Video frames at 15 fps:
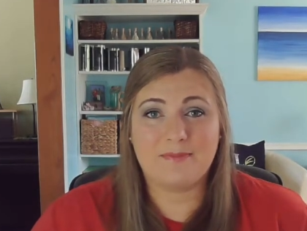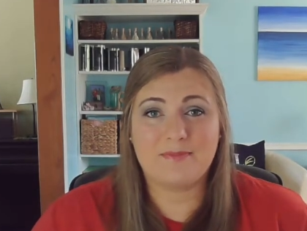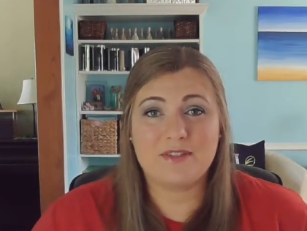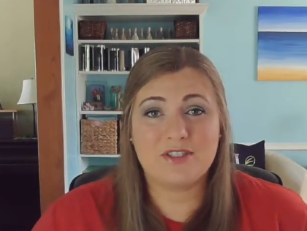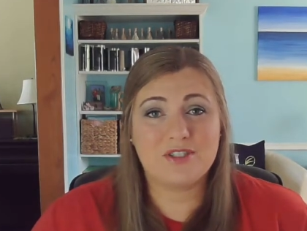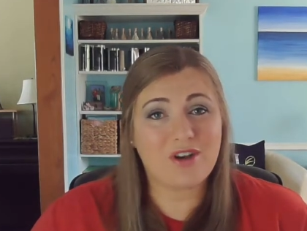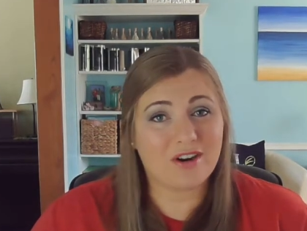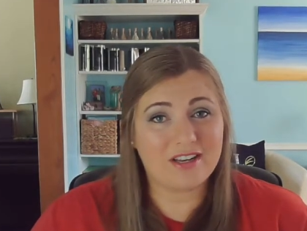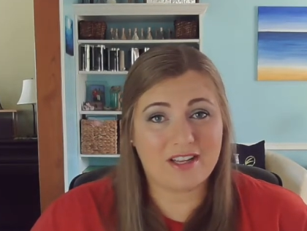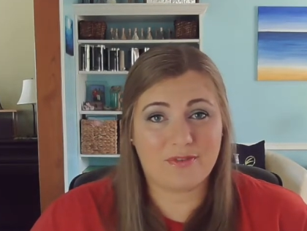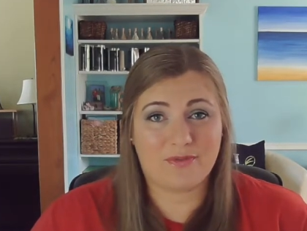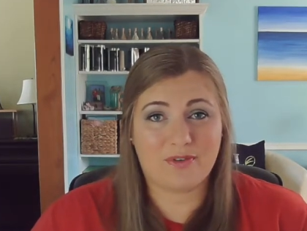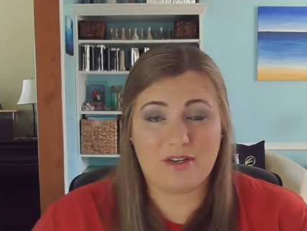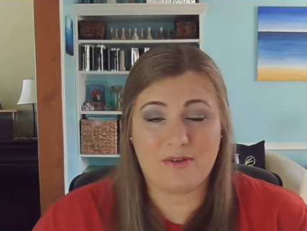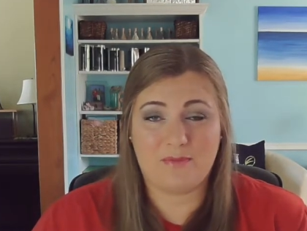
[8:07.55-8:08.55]
starting a
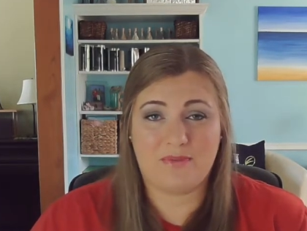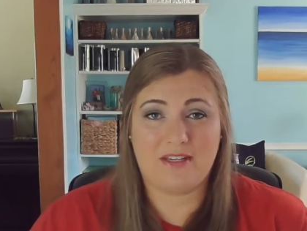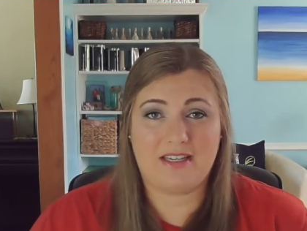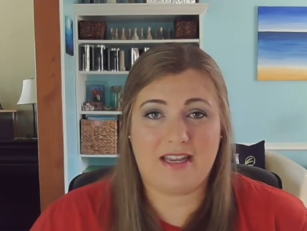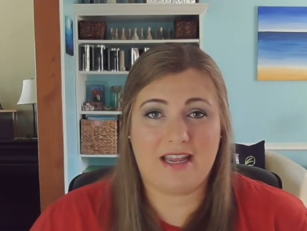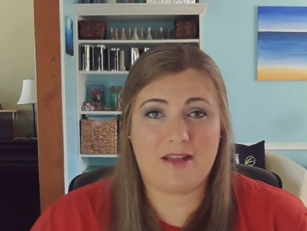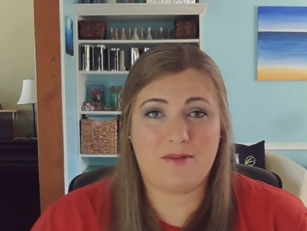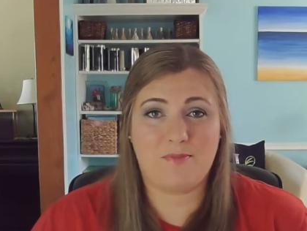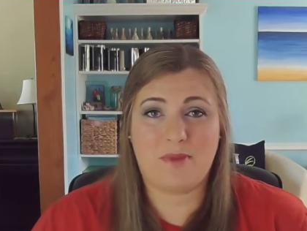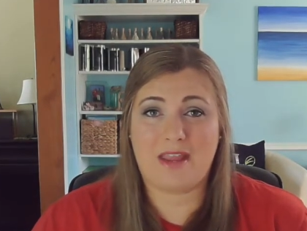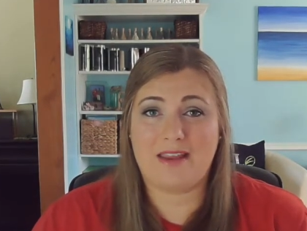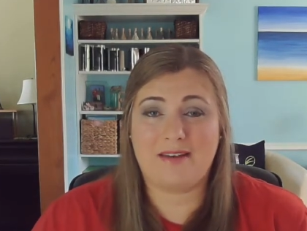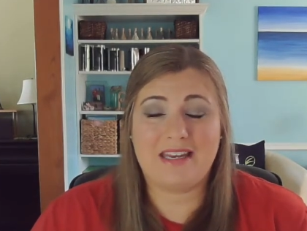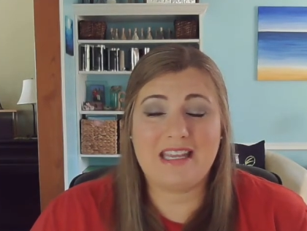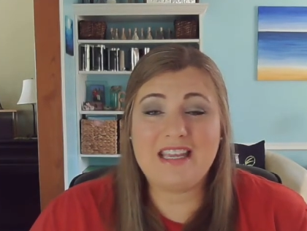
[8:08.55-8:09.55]
Freedom Feet
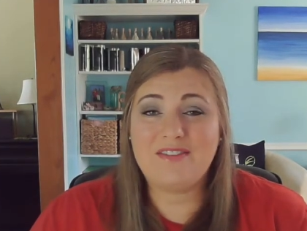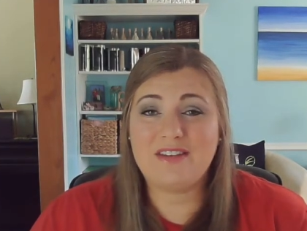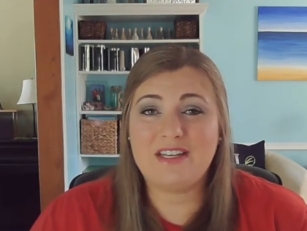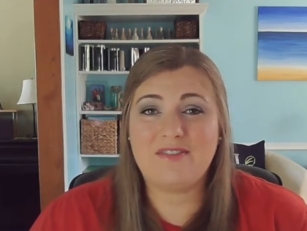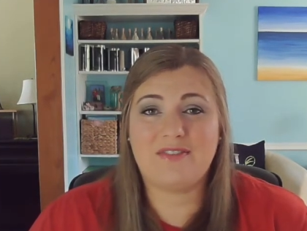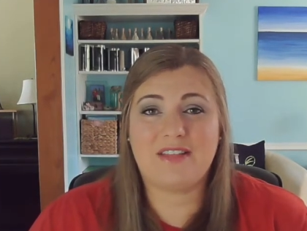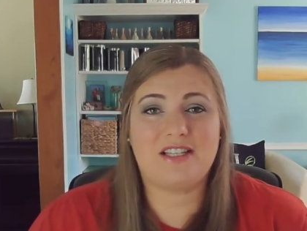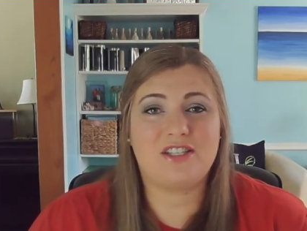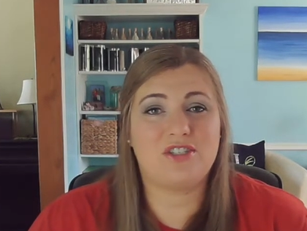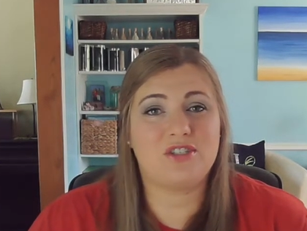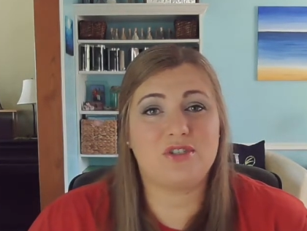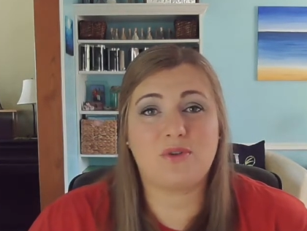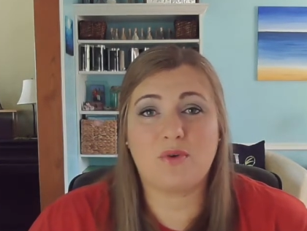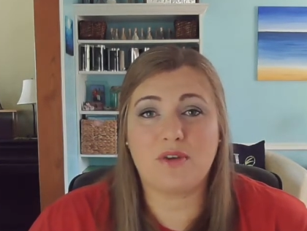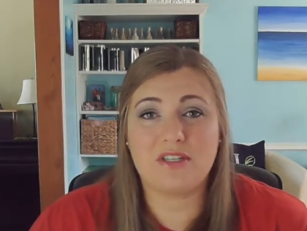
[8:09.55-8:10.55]
campaign, even if that's
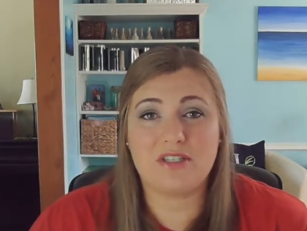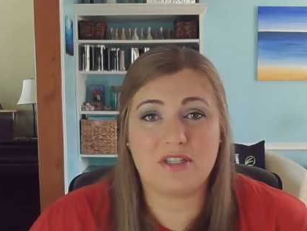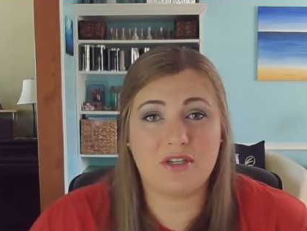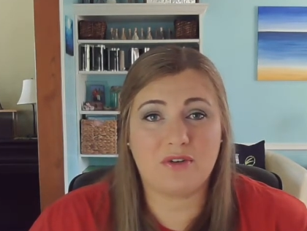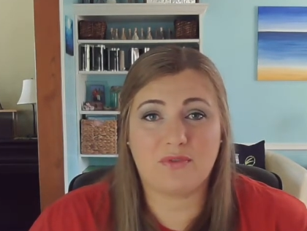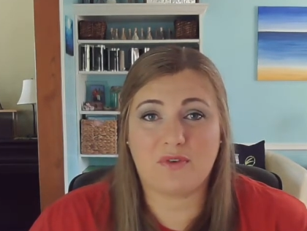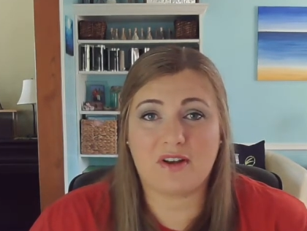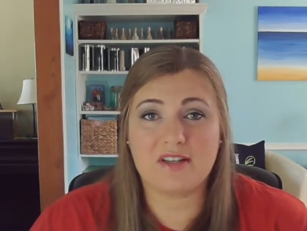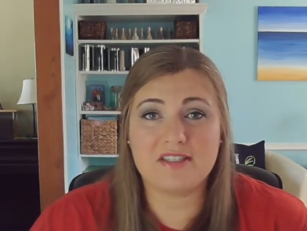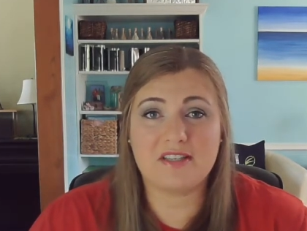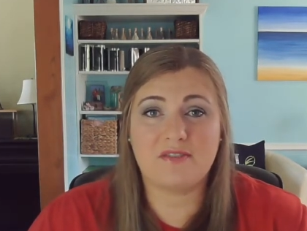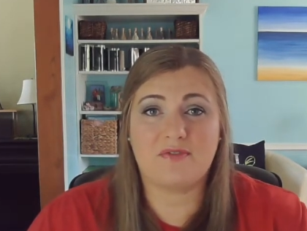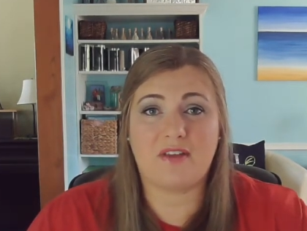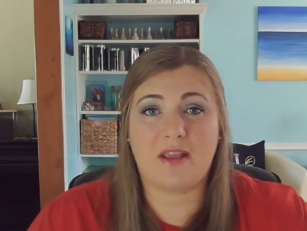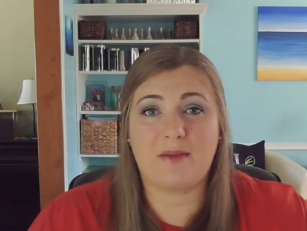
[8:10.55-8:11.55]
just going to your friends
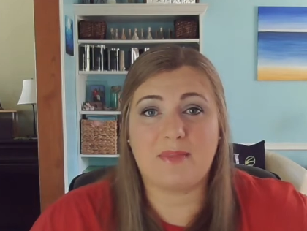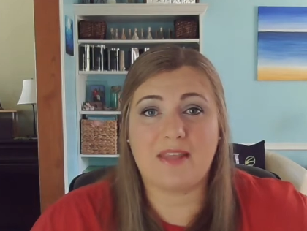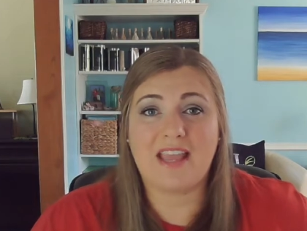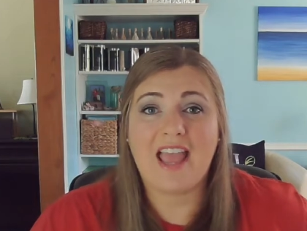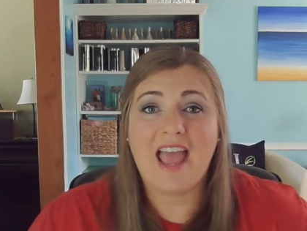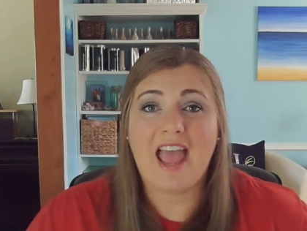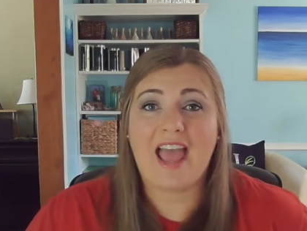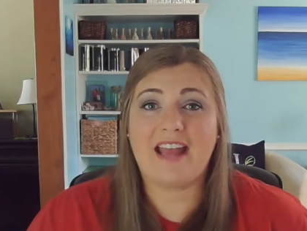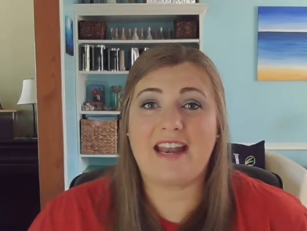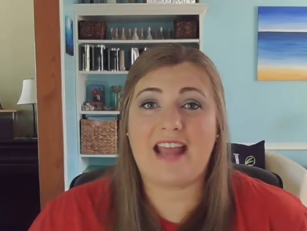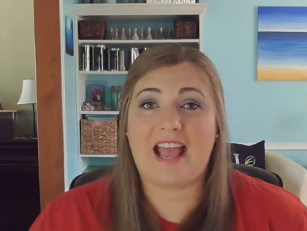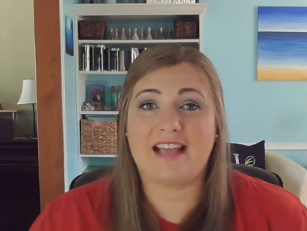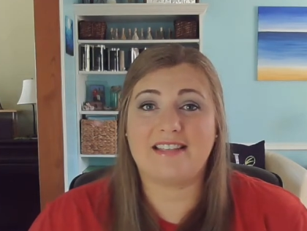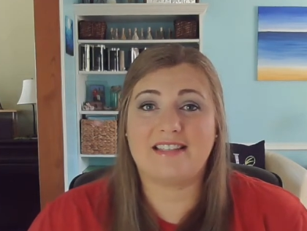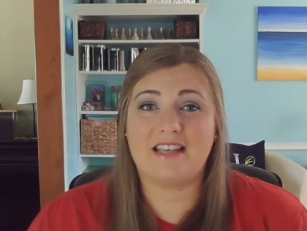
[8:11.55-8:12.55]
and family and
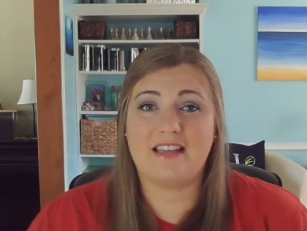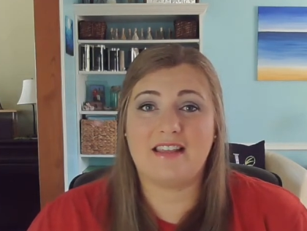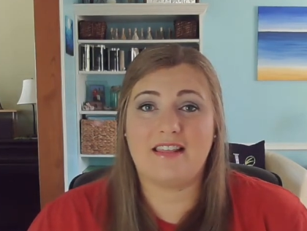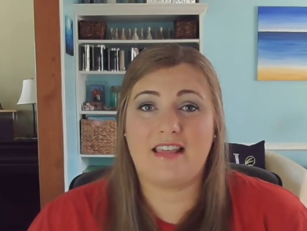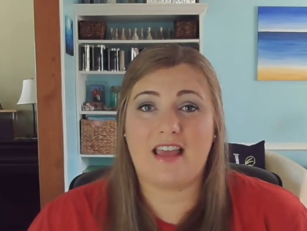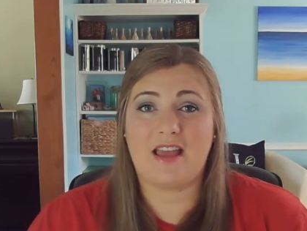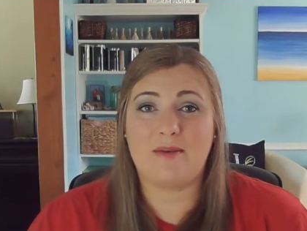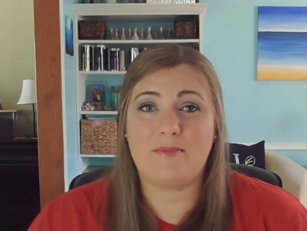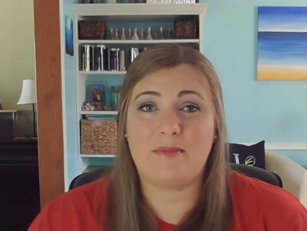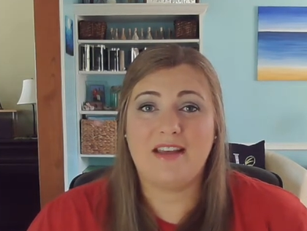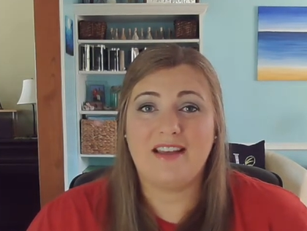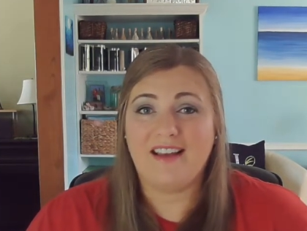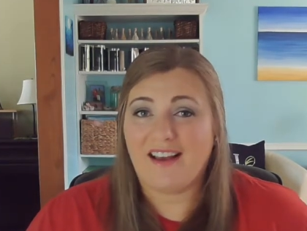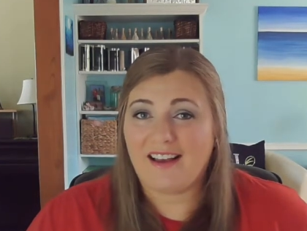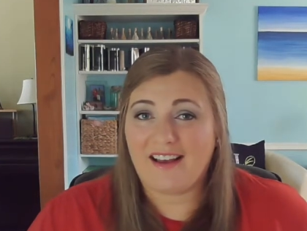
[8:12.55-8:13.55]
asking them
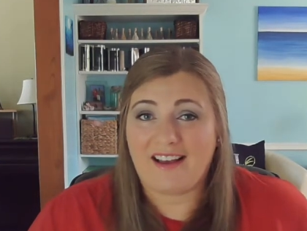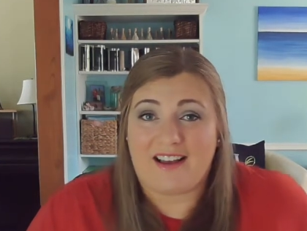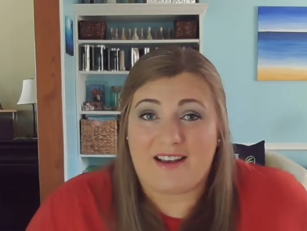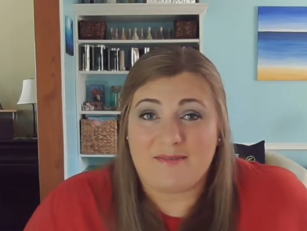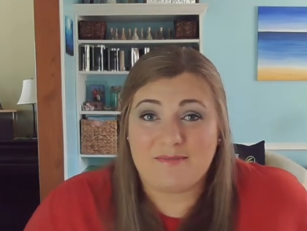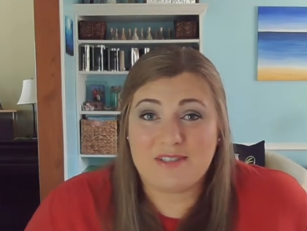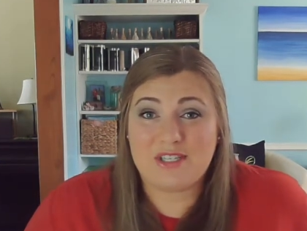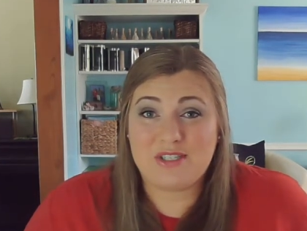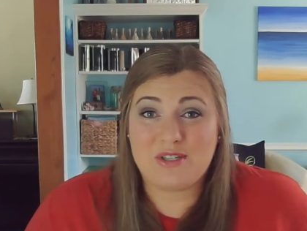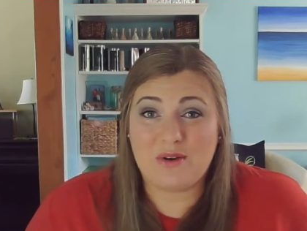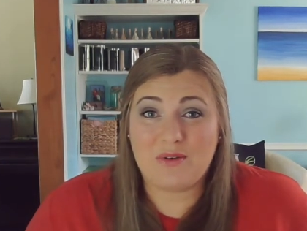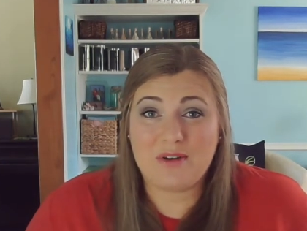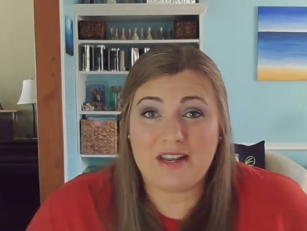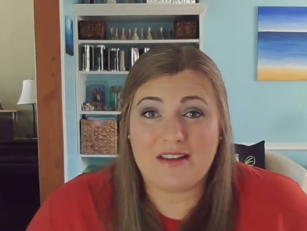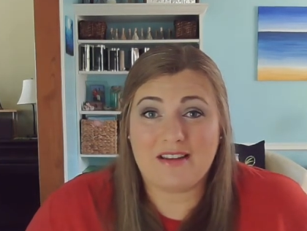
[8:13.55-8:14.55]
to
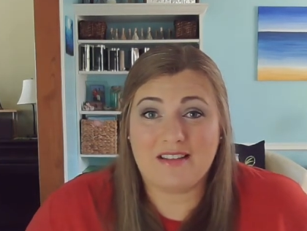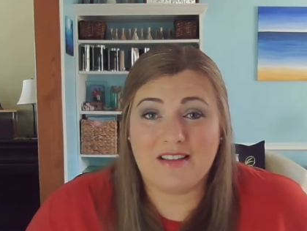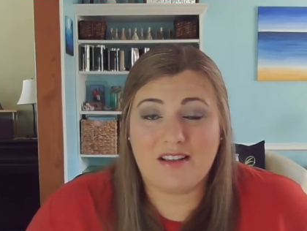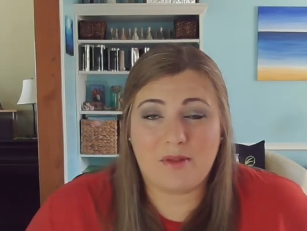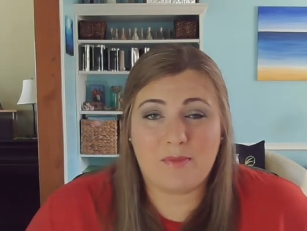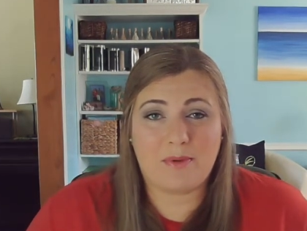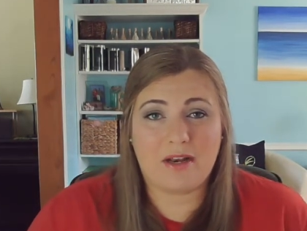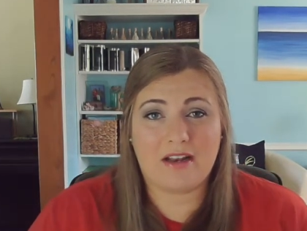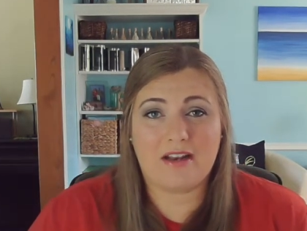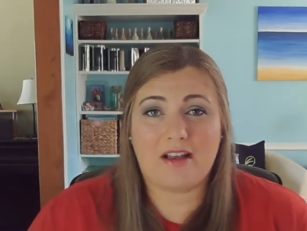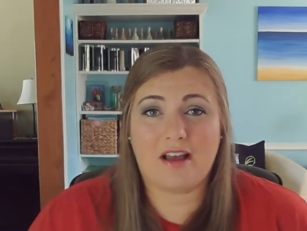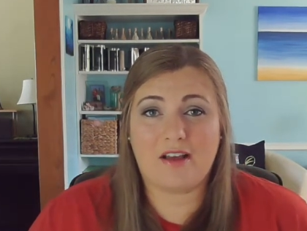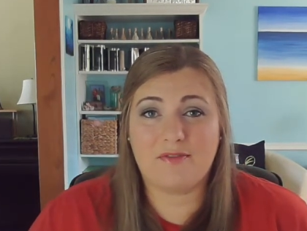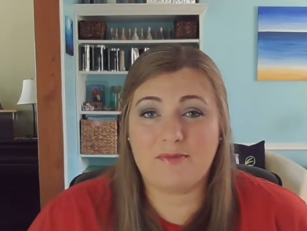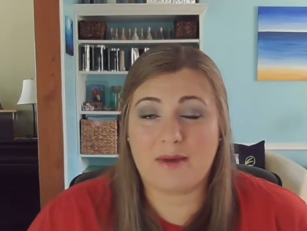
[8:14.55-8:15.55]
donate a little bit
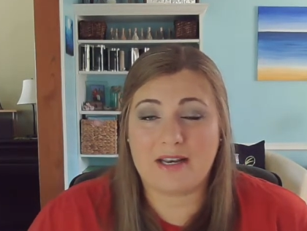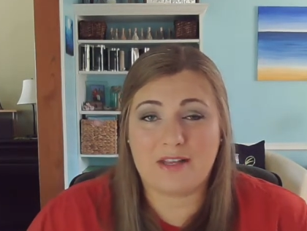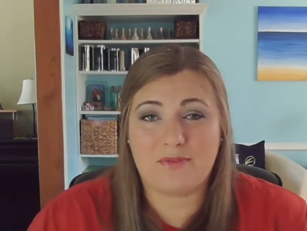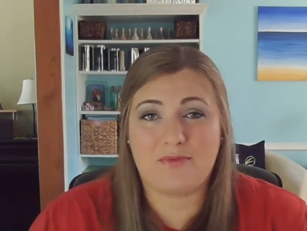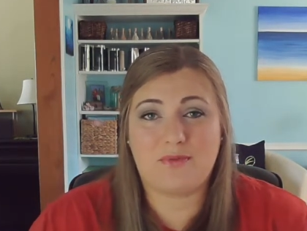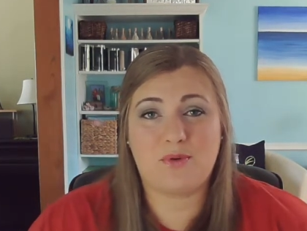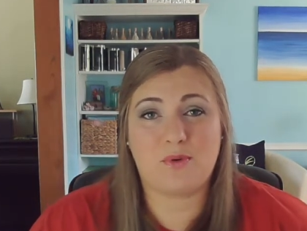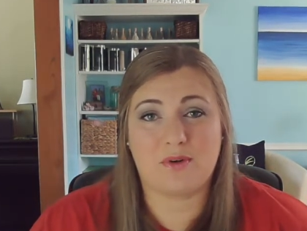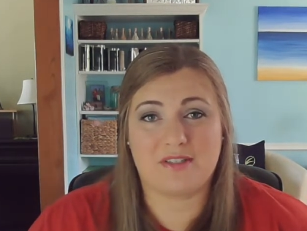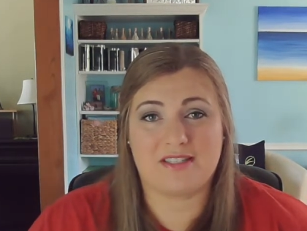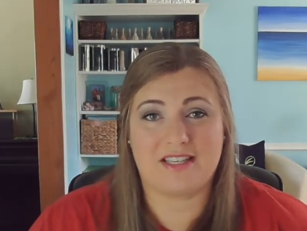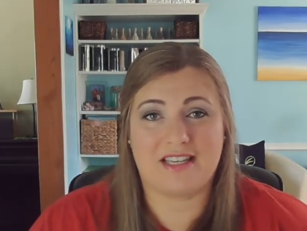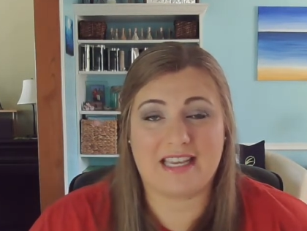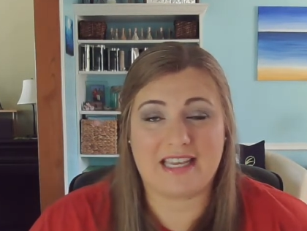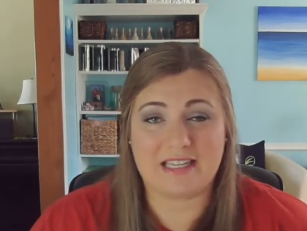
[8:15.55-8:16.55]
of money towards
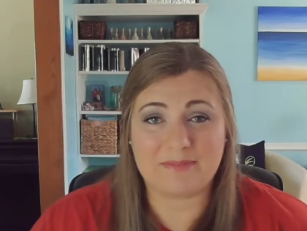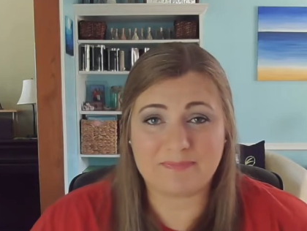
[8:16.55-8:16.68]
the kit.